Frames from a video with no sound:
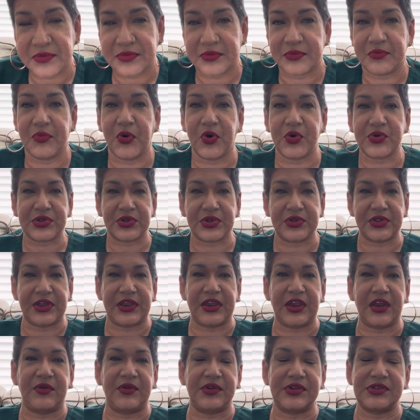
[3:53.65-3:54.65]
most of the
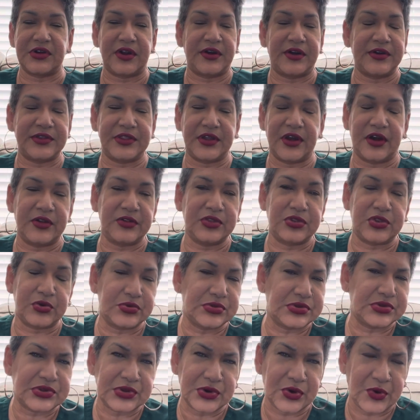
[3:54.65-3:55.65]
hearings are done
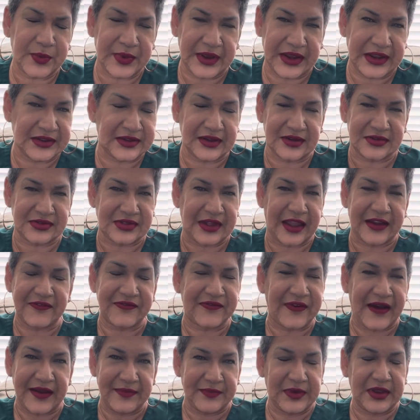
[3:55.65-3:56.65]
through Zoom, and it takes like
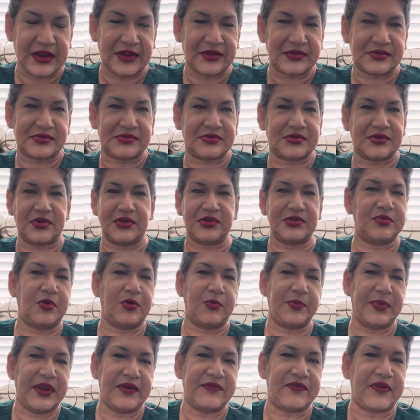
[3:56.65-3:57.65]
5 minutes, so it will
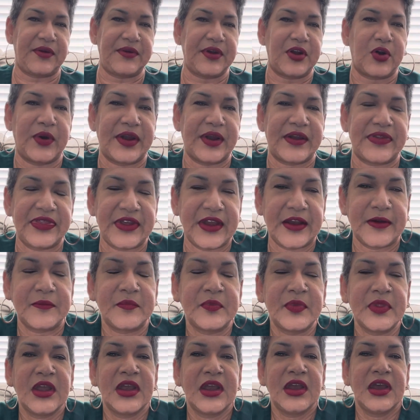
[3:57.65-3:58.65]
be a very quick thing.
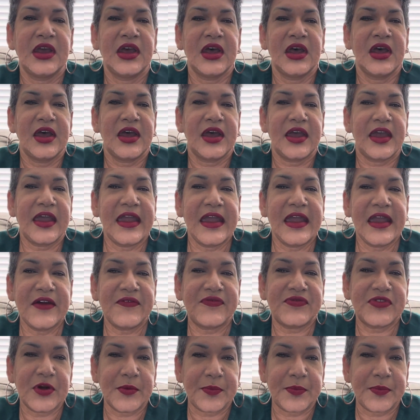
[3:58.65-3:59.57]
If the